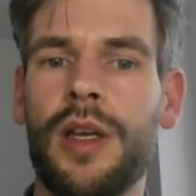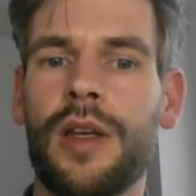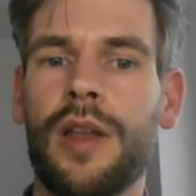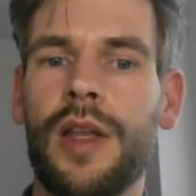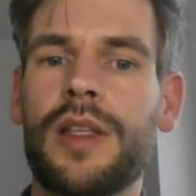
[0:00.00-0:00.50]

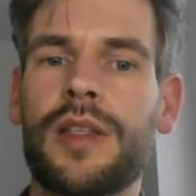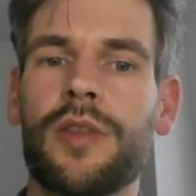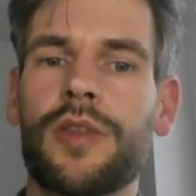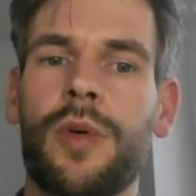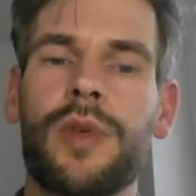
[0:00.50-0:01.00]
And that's
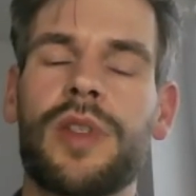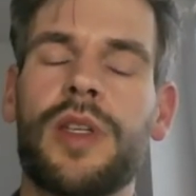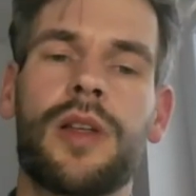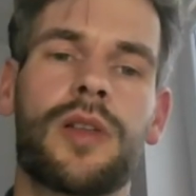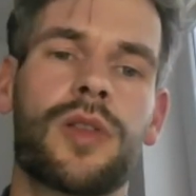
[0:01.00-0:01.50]
also what we
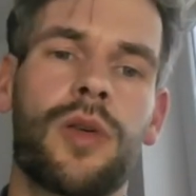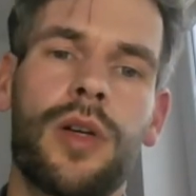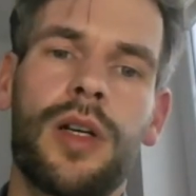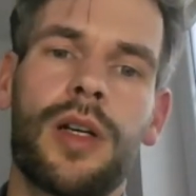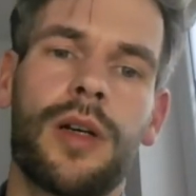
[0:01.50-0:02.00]
see in
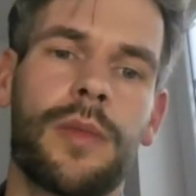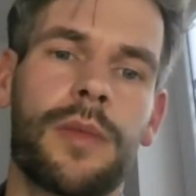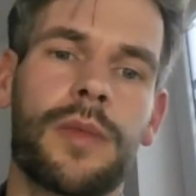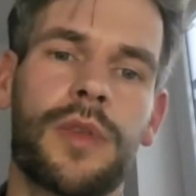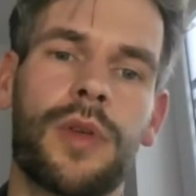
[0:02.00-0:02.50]
solar.
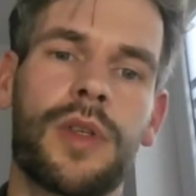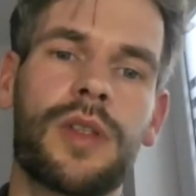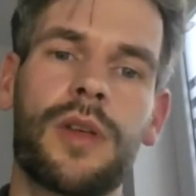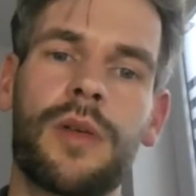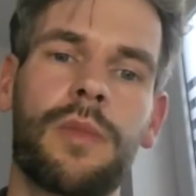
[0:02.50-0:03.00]
So
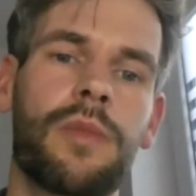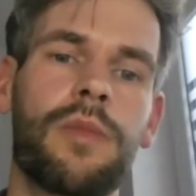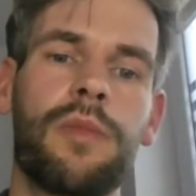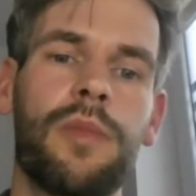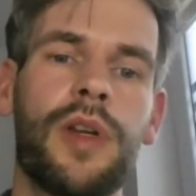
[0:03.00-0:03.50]
it's a
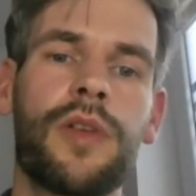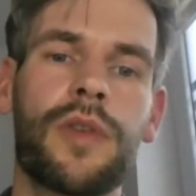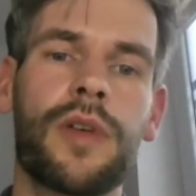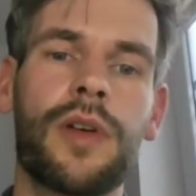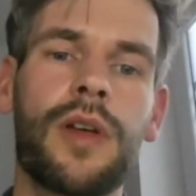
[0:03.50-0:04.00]
bit of
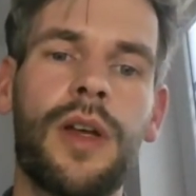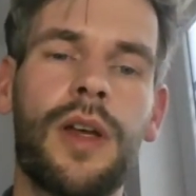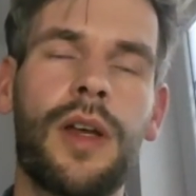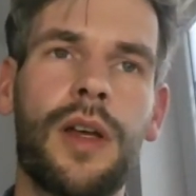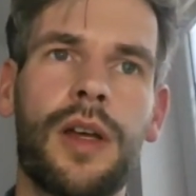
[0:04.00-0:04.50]
a
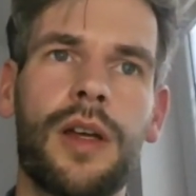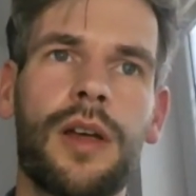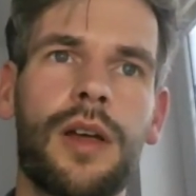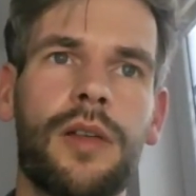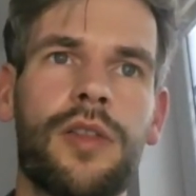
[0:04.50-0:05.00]

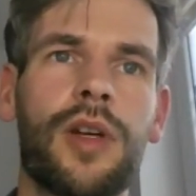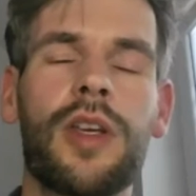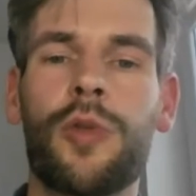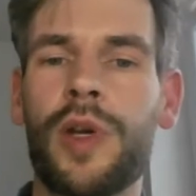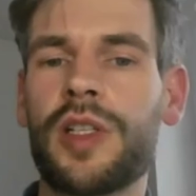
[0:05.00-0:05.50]

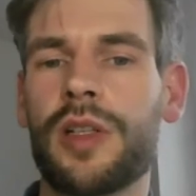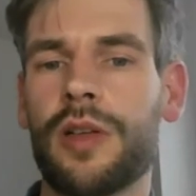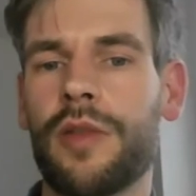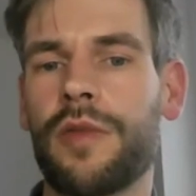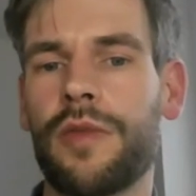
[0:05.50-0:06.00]
tricky
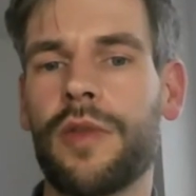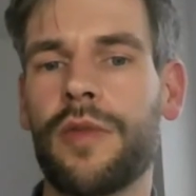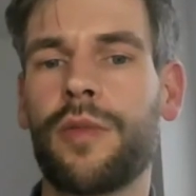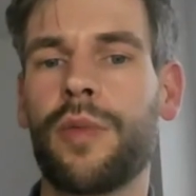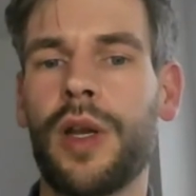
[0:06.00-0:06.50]
question
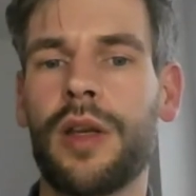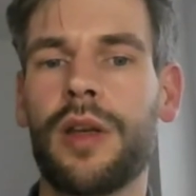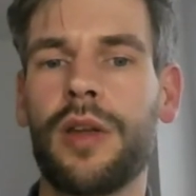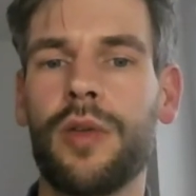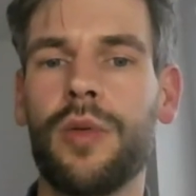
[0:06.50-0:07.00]
of
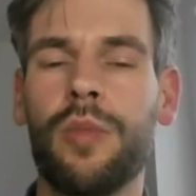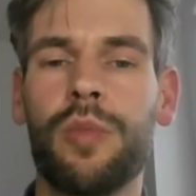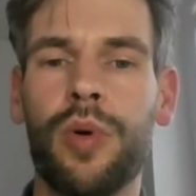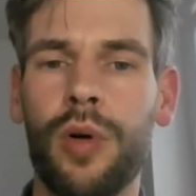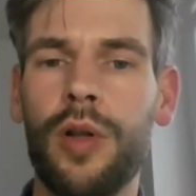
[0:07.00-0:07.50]
when you
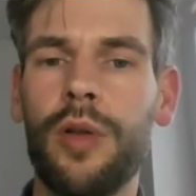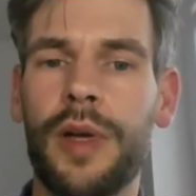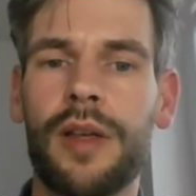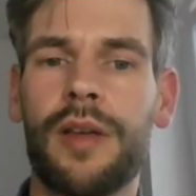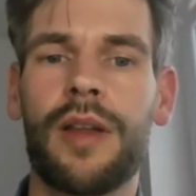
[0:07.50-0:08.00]
pull,
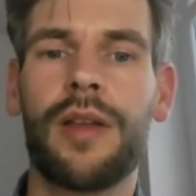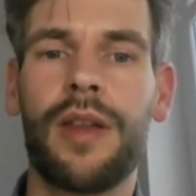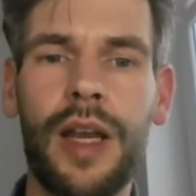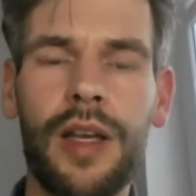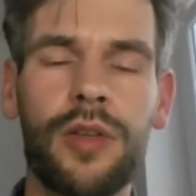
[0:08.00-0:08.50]
but
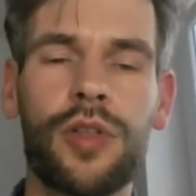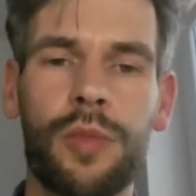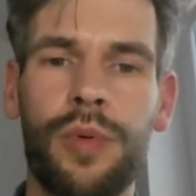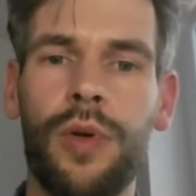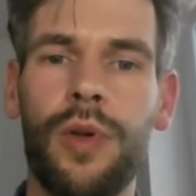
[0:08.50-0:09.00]
that you
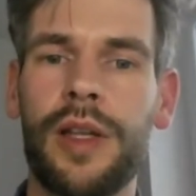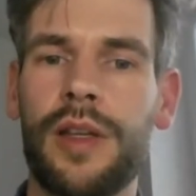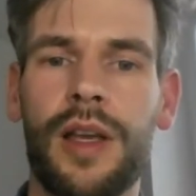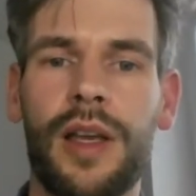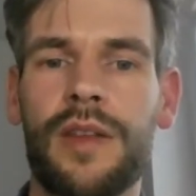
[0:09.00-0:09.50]
should pull,
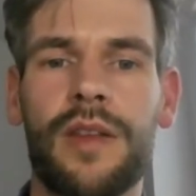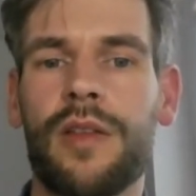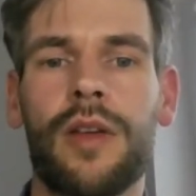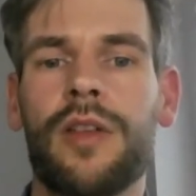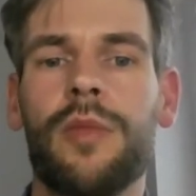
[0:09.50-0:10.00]
that I guess is
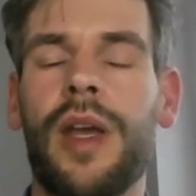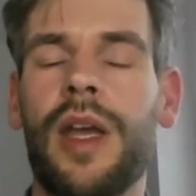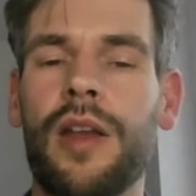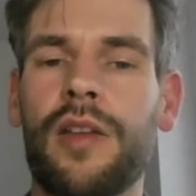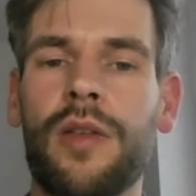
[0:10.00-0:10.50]
not
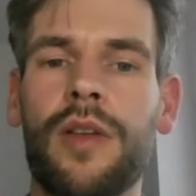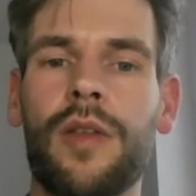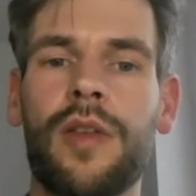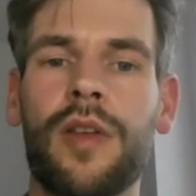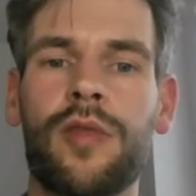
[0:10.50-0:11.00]
debated. So
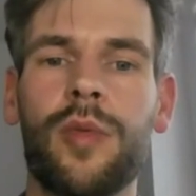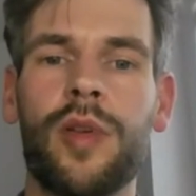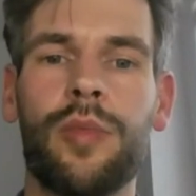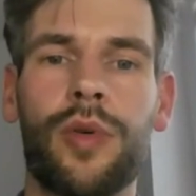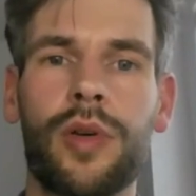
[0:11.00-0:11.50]
it's extremely
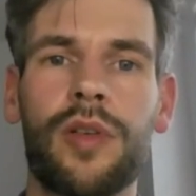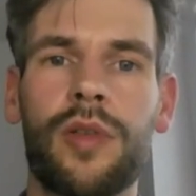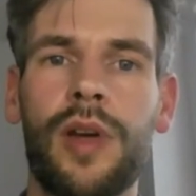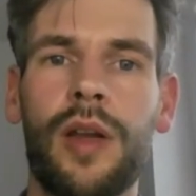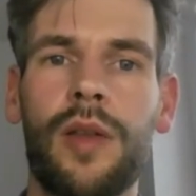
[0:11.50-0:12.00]
important to
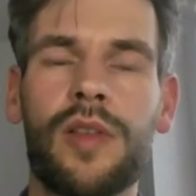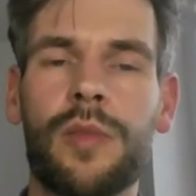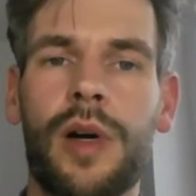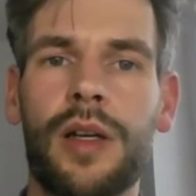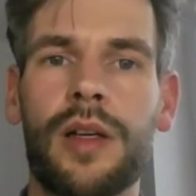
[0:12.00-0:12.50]
create these
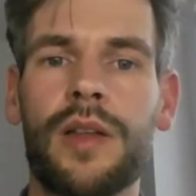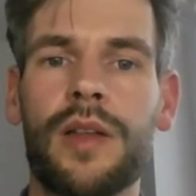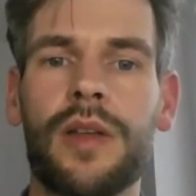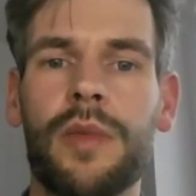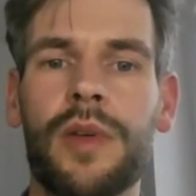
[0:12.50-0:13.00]

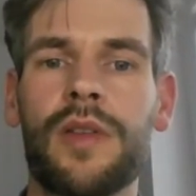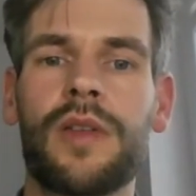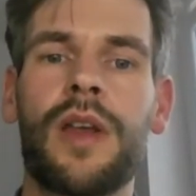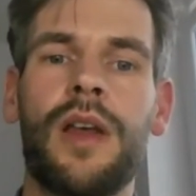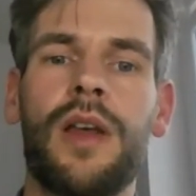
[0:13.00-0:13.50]
markets, and
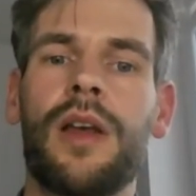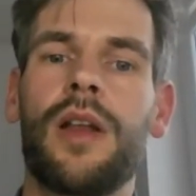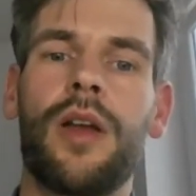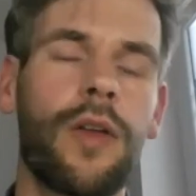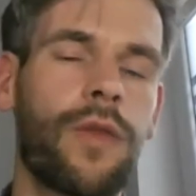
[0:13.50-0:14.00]
because a
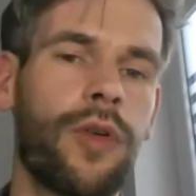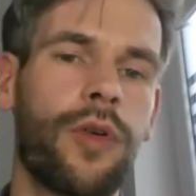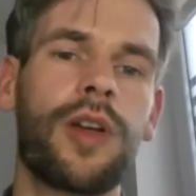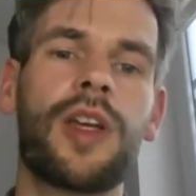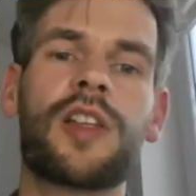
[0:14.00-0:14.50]
lot of the
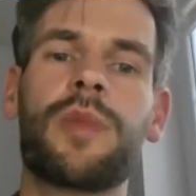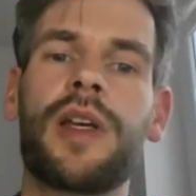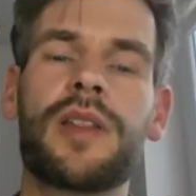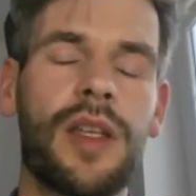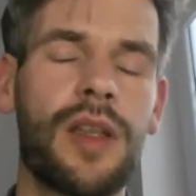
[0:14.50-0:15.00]
learning takes
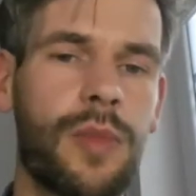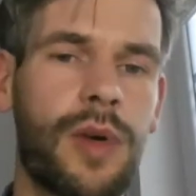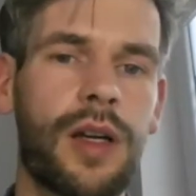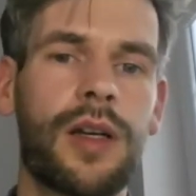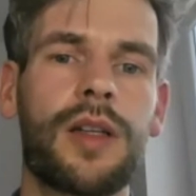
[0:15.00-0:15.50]
place in the
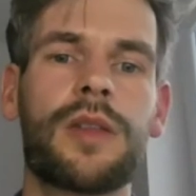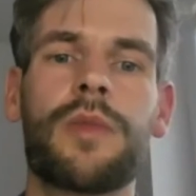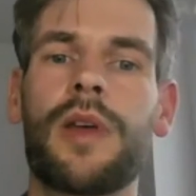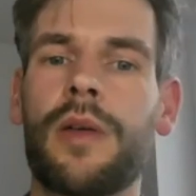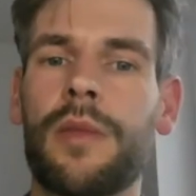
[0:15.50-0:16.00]
markets,
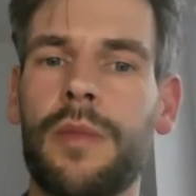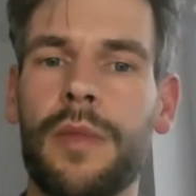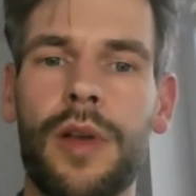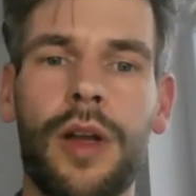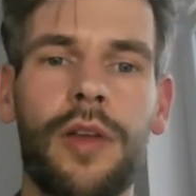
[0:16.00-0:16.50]
a
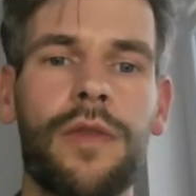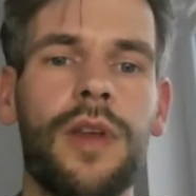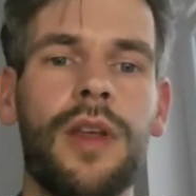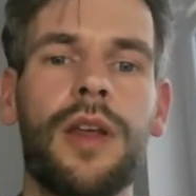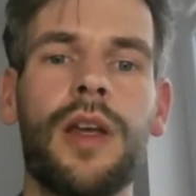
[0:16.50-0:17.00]
lot of
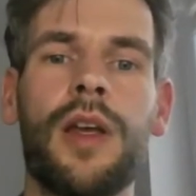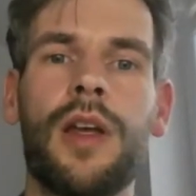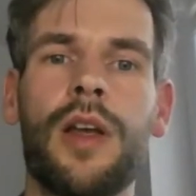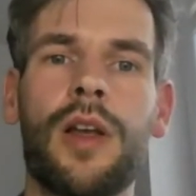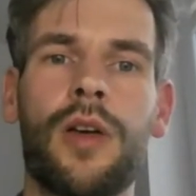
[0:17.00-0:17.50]
the
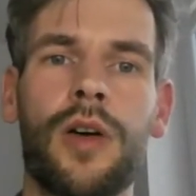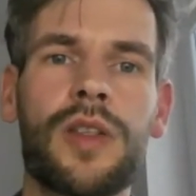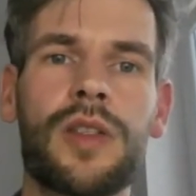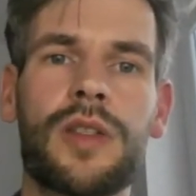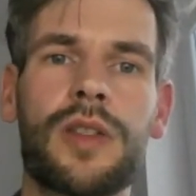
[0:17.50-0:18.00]

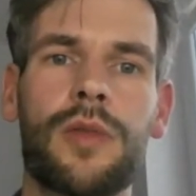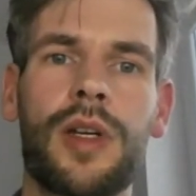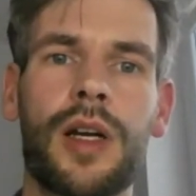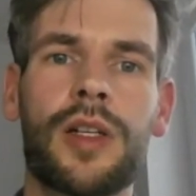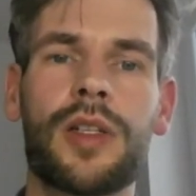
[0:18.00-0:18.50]
cost
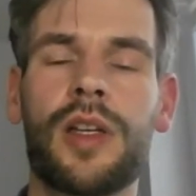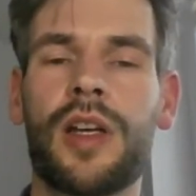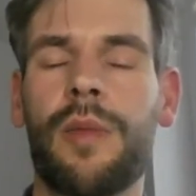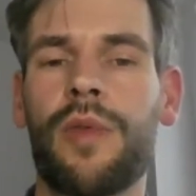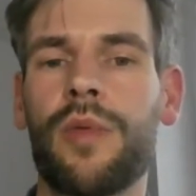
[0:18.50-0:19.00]
reduction
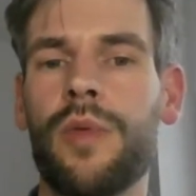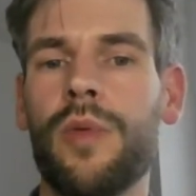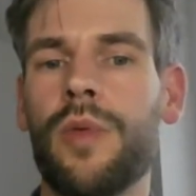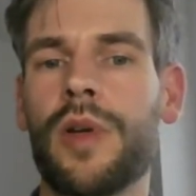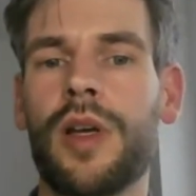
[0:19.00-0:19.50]
come
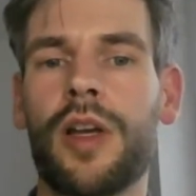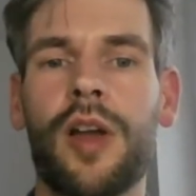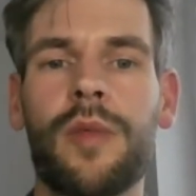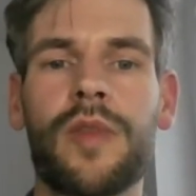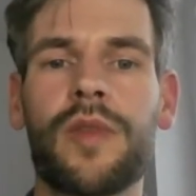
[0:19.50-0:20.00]
through
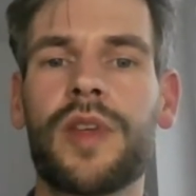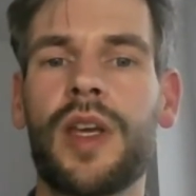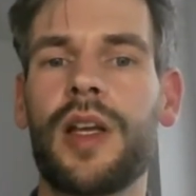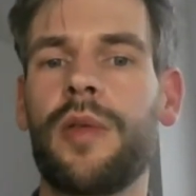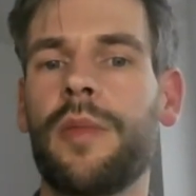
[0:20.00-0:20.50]
economies of
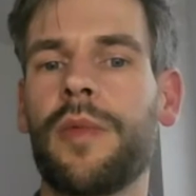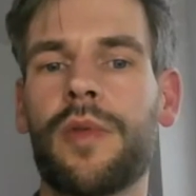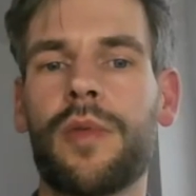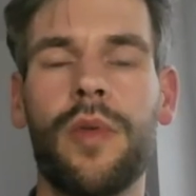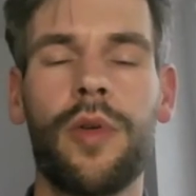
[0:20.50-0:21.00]
scale,
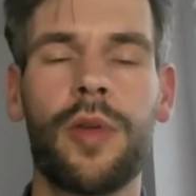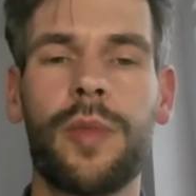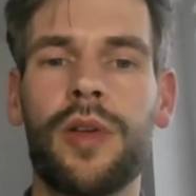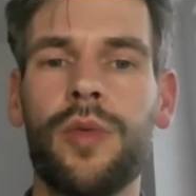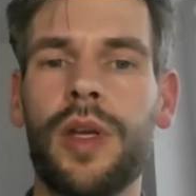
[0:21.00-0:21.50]
through learning
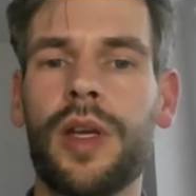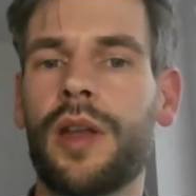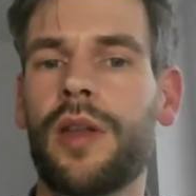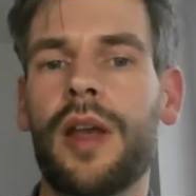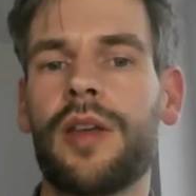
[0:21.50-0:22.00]
by doing,
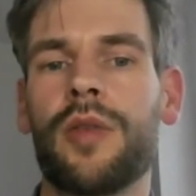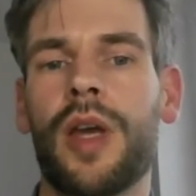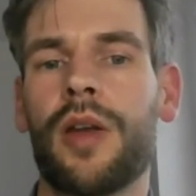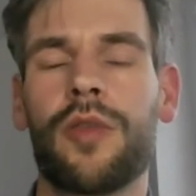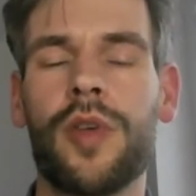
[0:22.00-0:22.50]
and that you
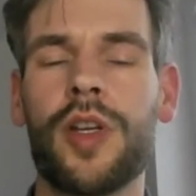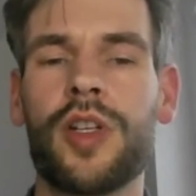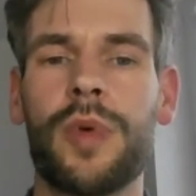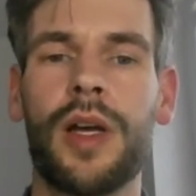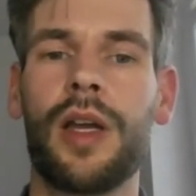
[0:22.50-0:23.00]
cannot
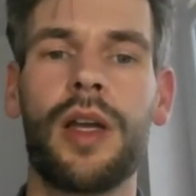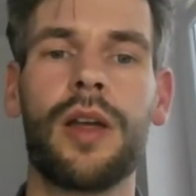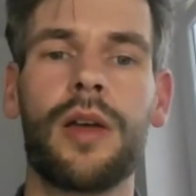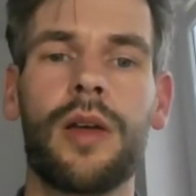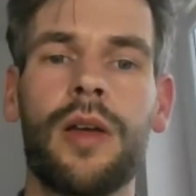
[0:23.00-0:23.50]
reach
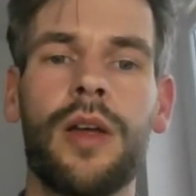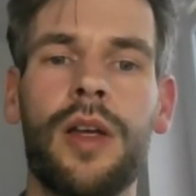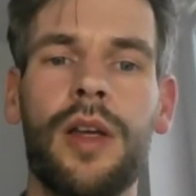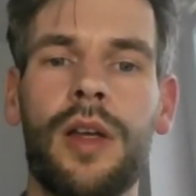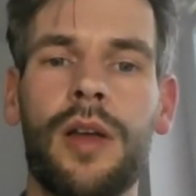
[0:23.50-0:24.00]
by
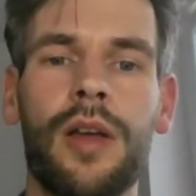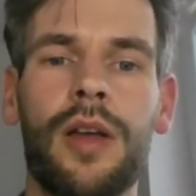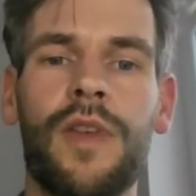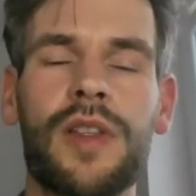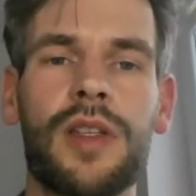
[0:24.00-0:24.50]

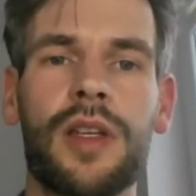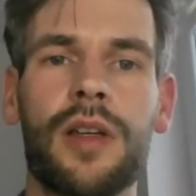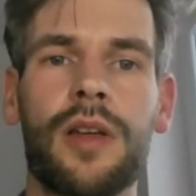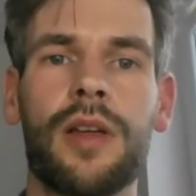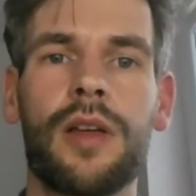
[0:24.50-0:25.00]
investing
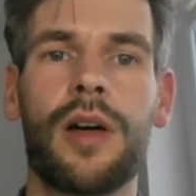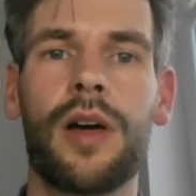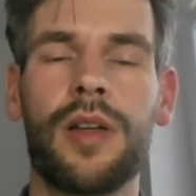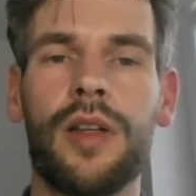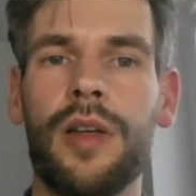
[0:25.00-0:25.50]
in
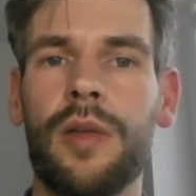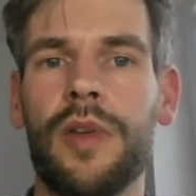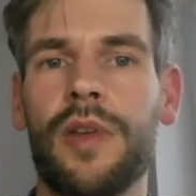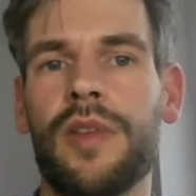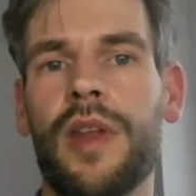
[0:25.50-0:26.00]
R&D,
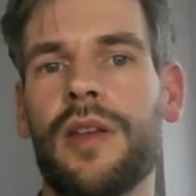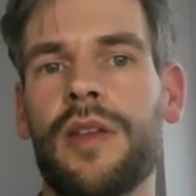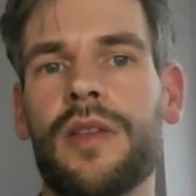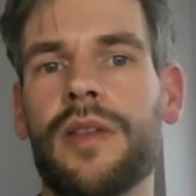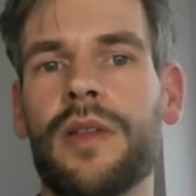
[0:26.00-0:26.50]
because that's